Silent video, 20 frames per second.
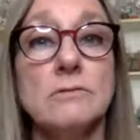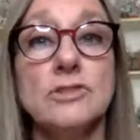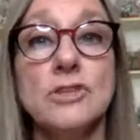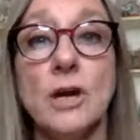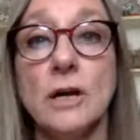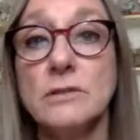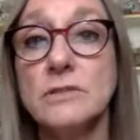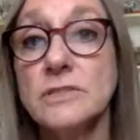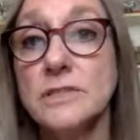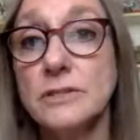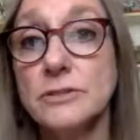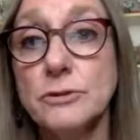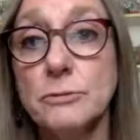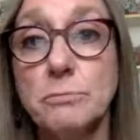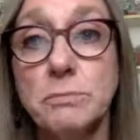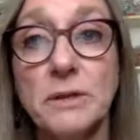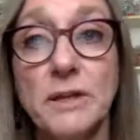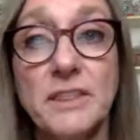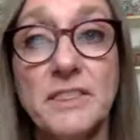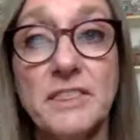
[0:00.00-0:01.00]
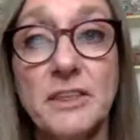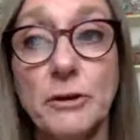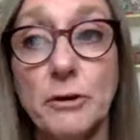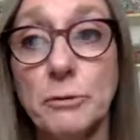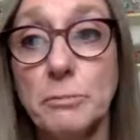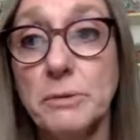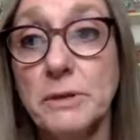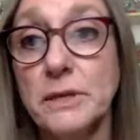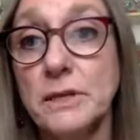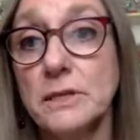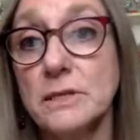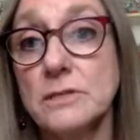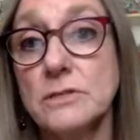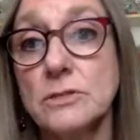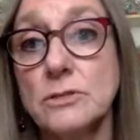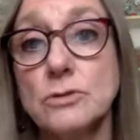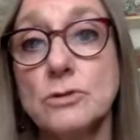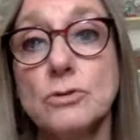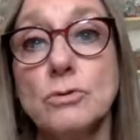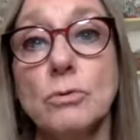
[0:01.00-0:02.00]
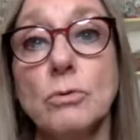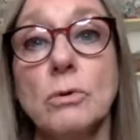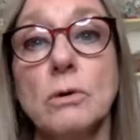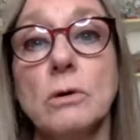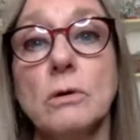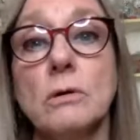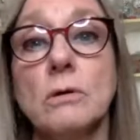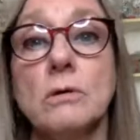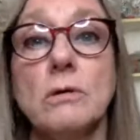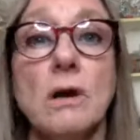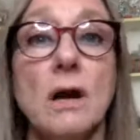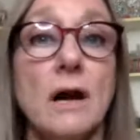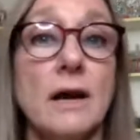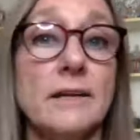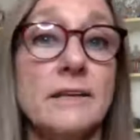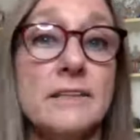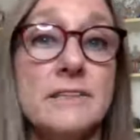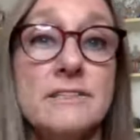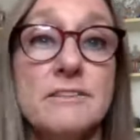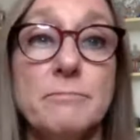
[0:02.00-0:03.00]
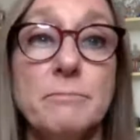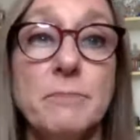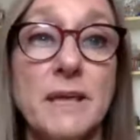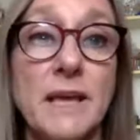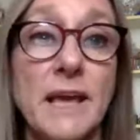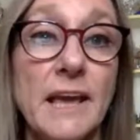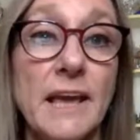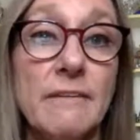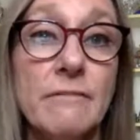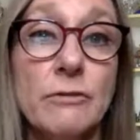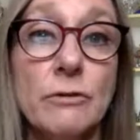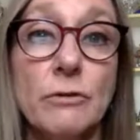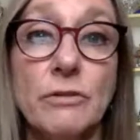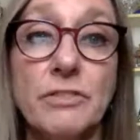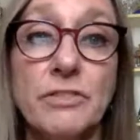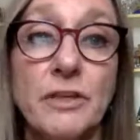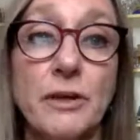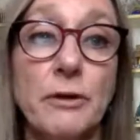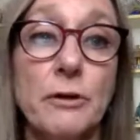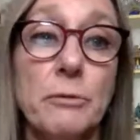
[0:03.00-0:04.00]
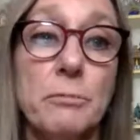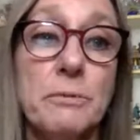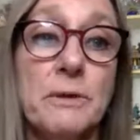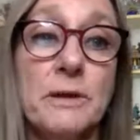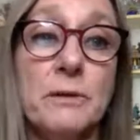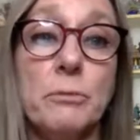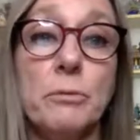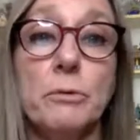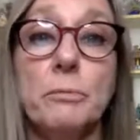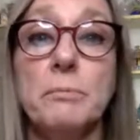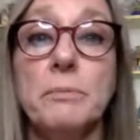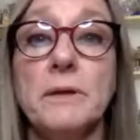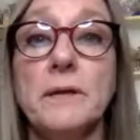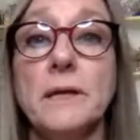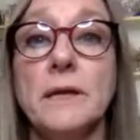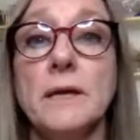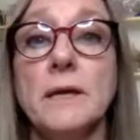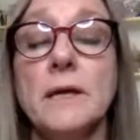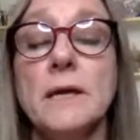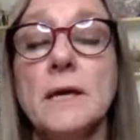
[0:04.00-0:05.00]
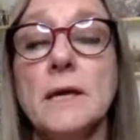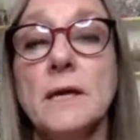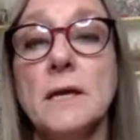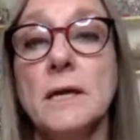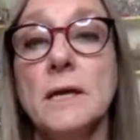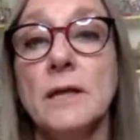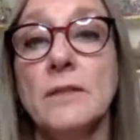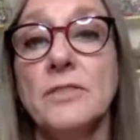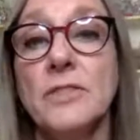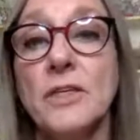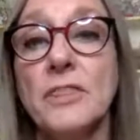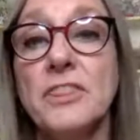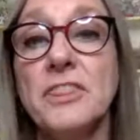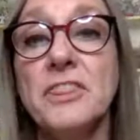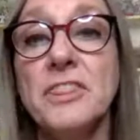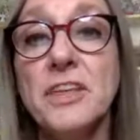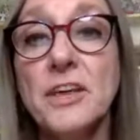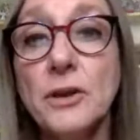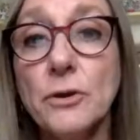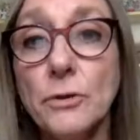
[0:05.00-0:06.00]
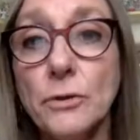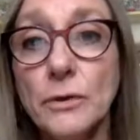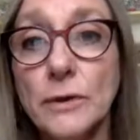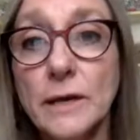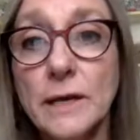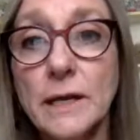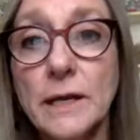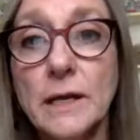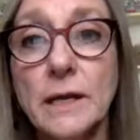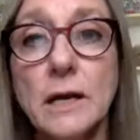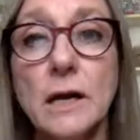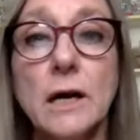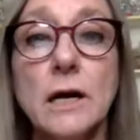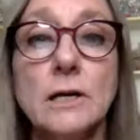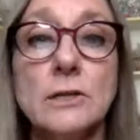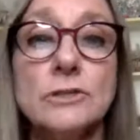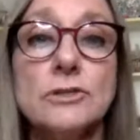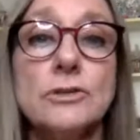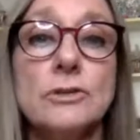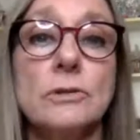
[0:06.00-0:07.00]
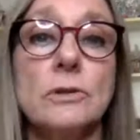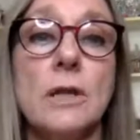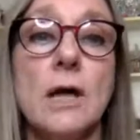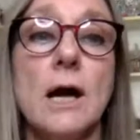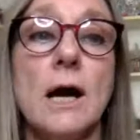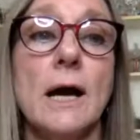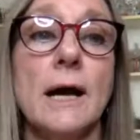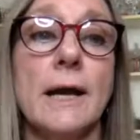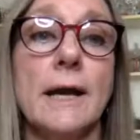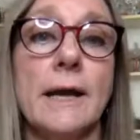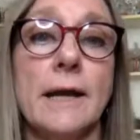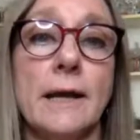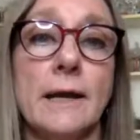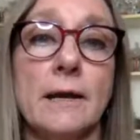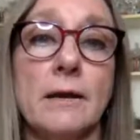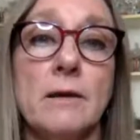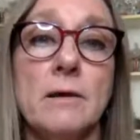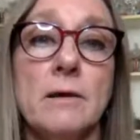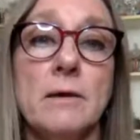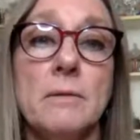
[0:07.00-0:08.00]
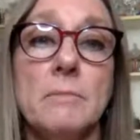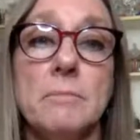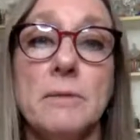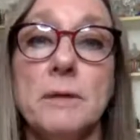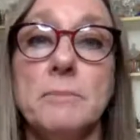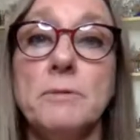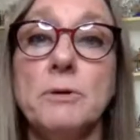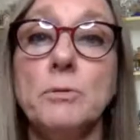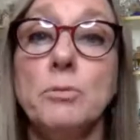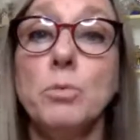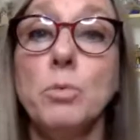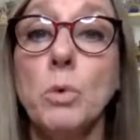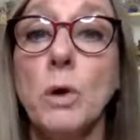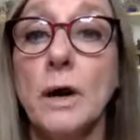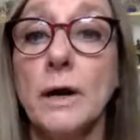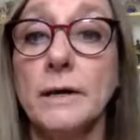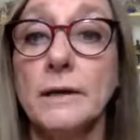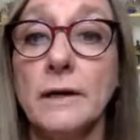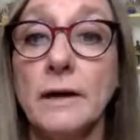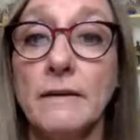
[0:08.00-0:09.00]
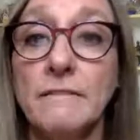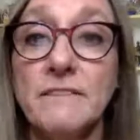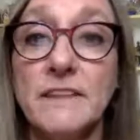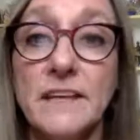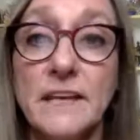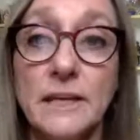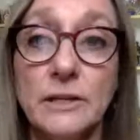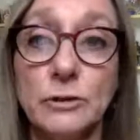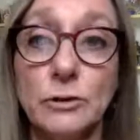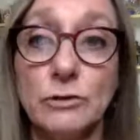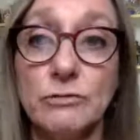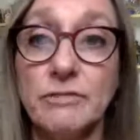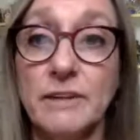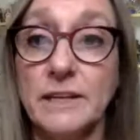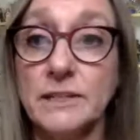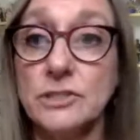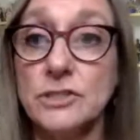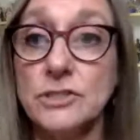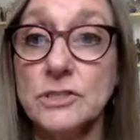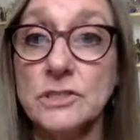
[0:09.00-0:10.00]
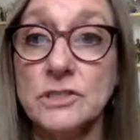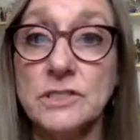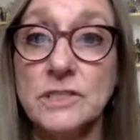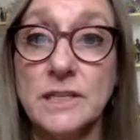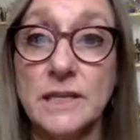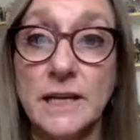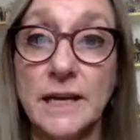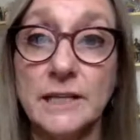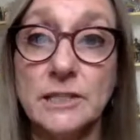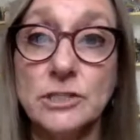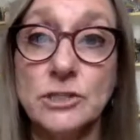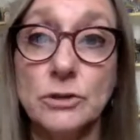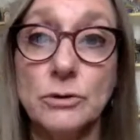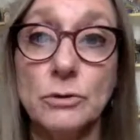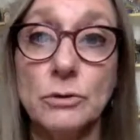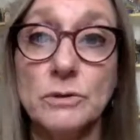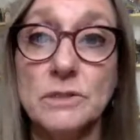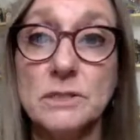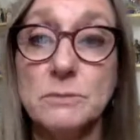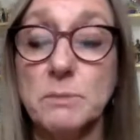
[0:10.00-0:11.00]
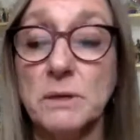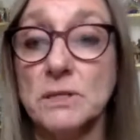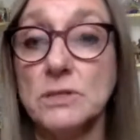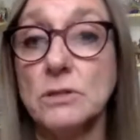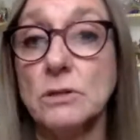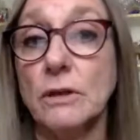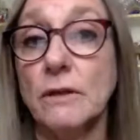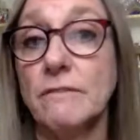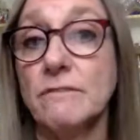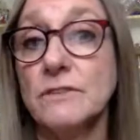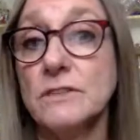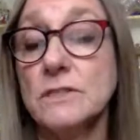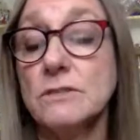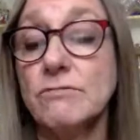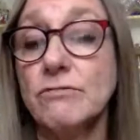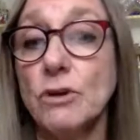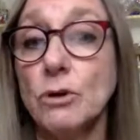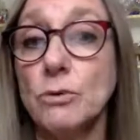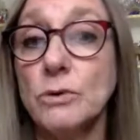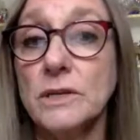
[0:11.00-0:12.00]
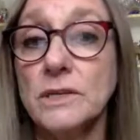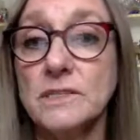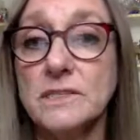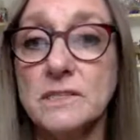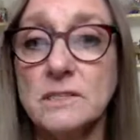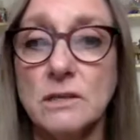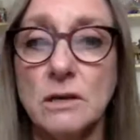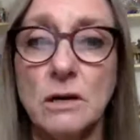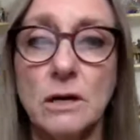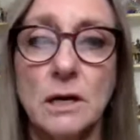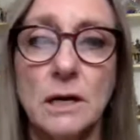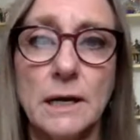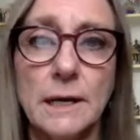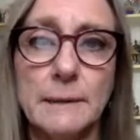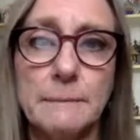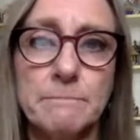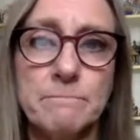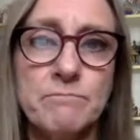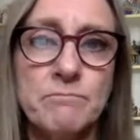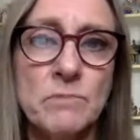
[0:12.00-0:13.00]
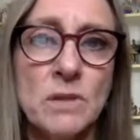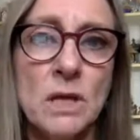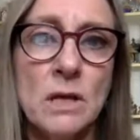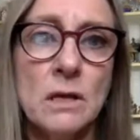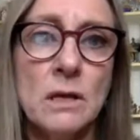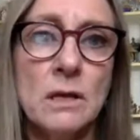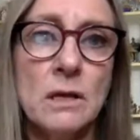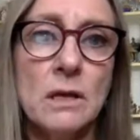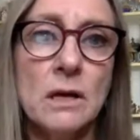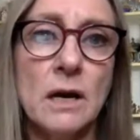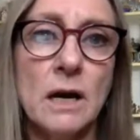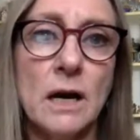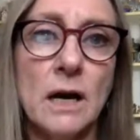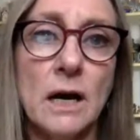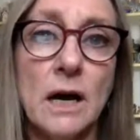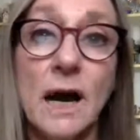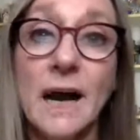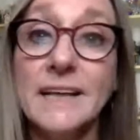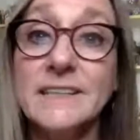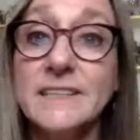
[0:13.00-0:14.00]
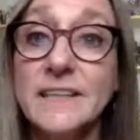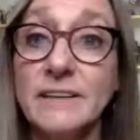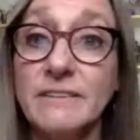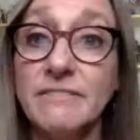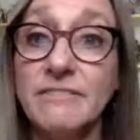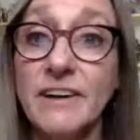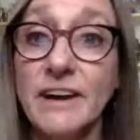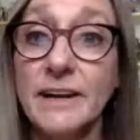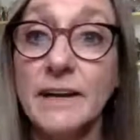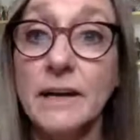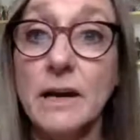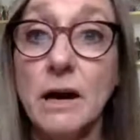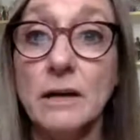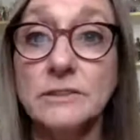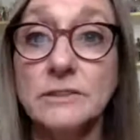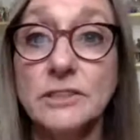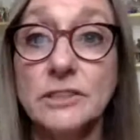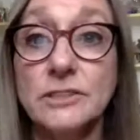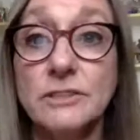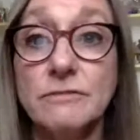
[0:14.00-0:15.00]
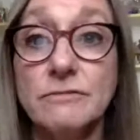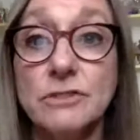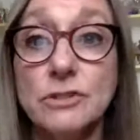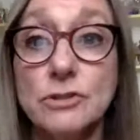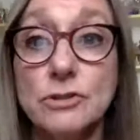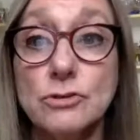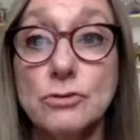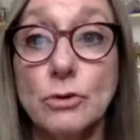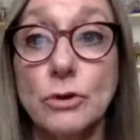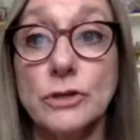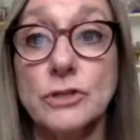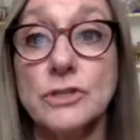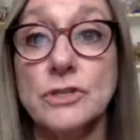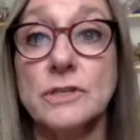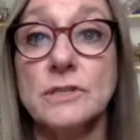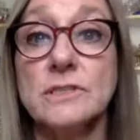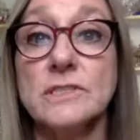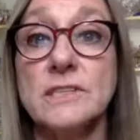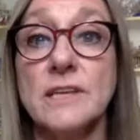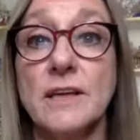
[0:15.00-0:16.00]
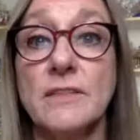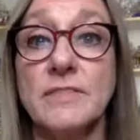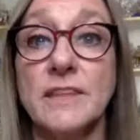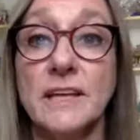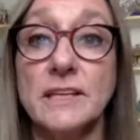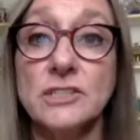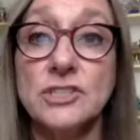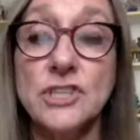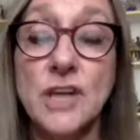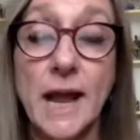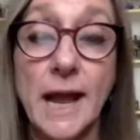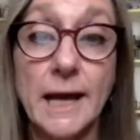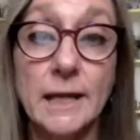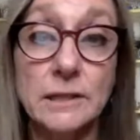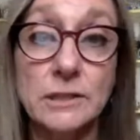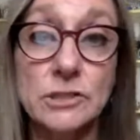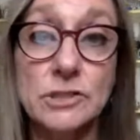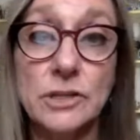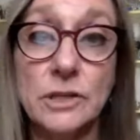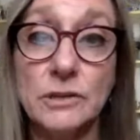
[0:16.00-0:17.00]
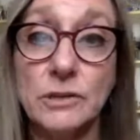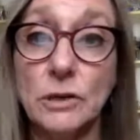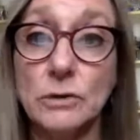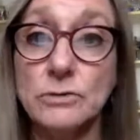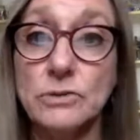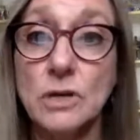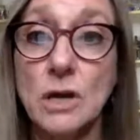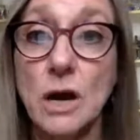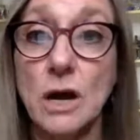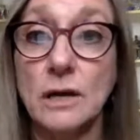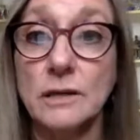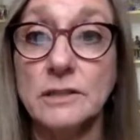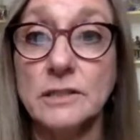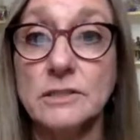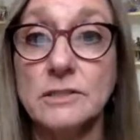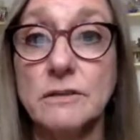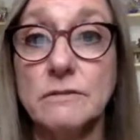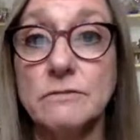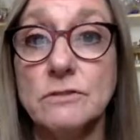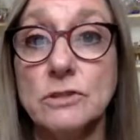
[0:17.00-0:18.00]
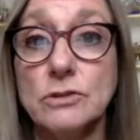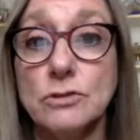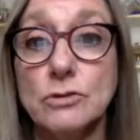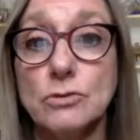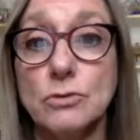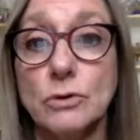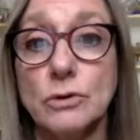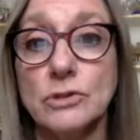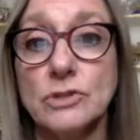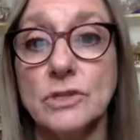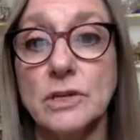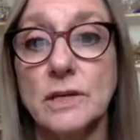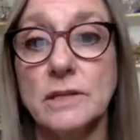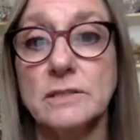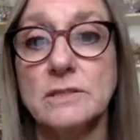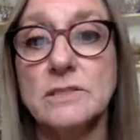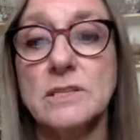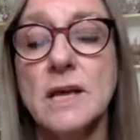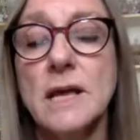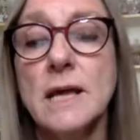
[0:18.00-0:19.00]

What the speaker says: child-centered play therapy is a tool, cognitive behavioral therapy will be the theory underlying maybe one of the interventions that I do, especially if it's focused on identifying cognitive distortions and then challenging those cognitive distortions